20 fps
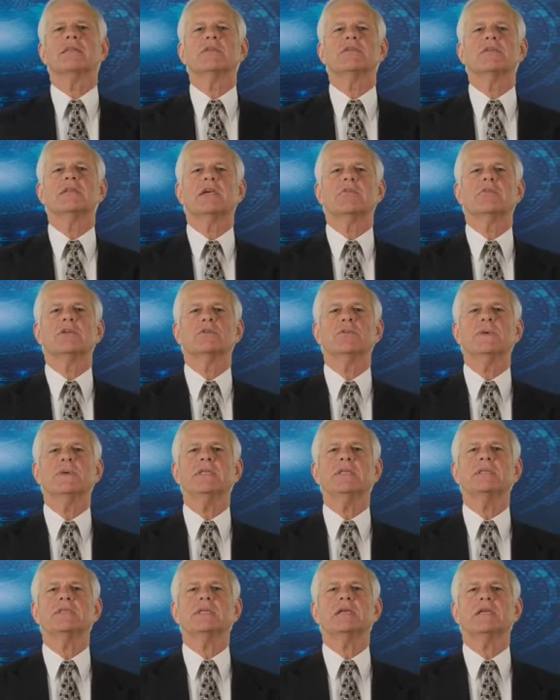the series, we
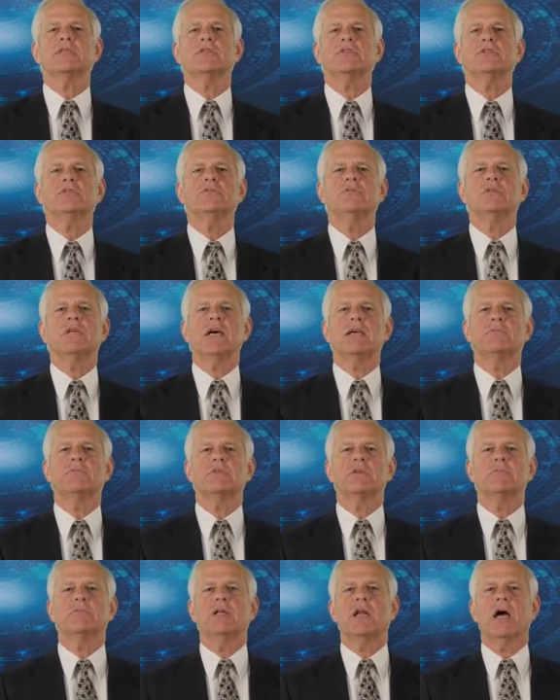discussed two
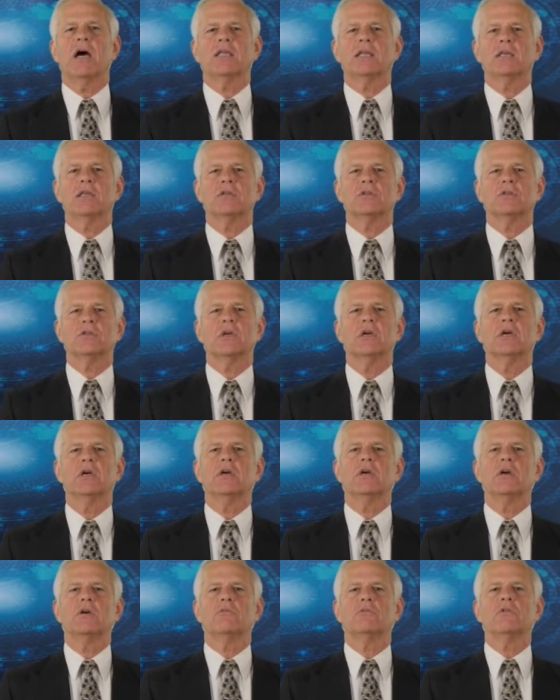types of binoculars,
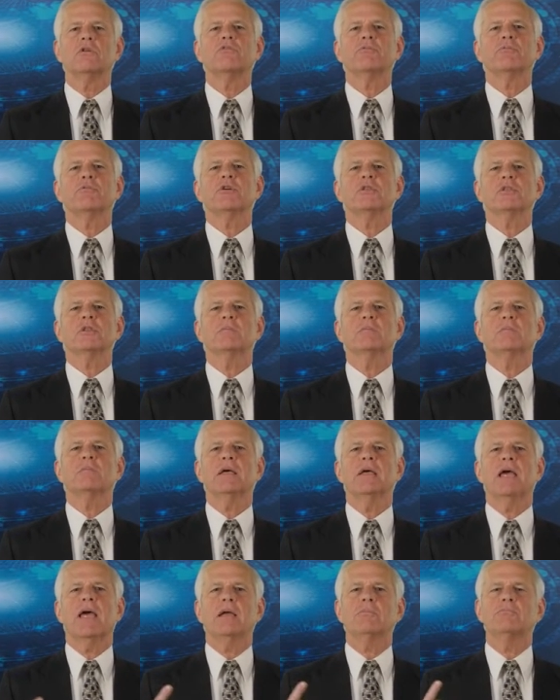roof prism
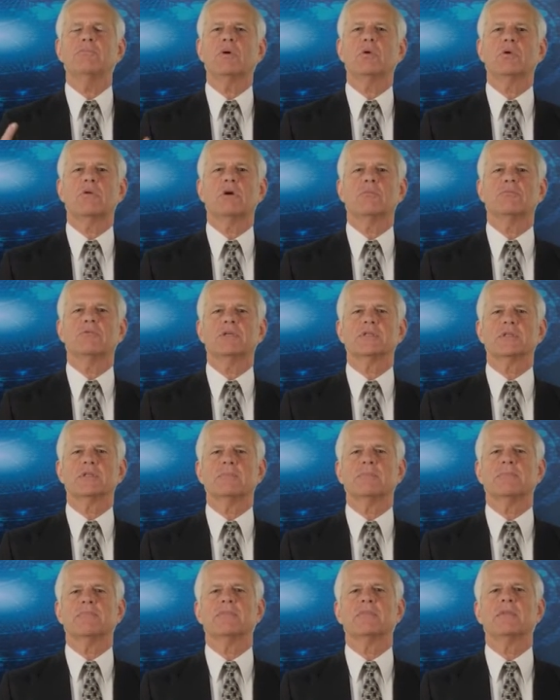and poro prism.